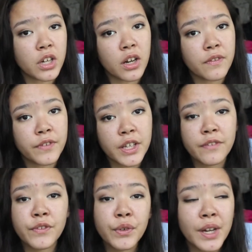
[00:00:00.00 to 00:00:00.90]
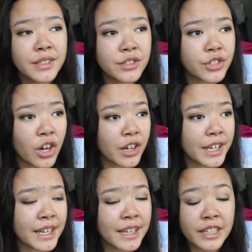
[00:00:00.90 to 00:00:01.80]
off, if you guys are
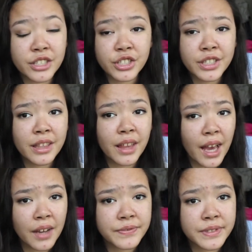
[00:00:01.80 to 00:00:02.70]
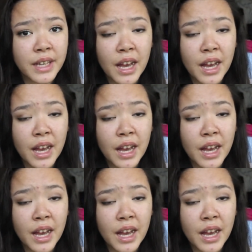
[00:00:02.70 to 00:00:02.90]
talking and she laughs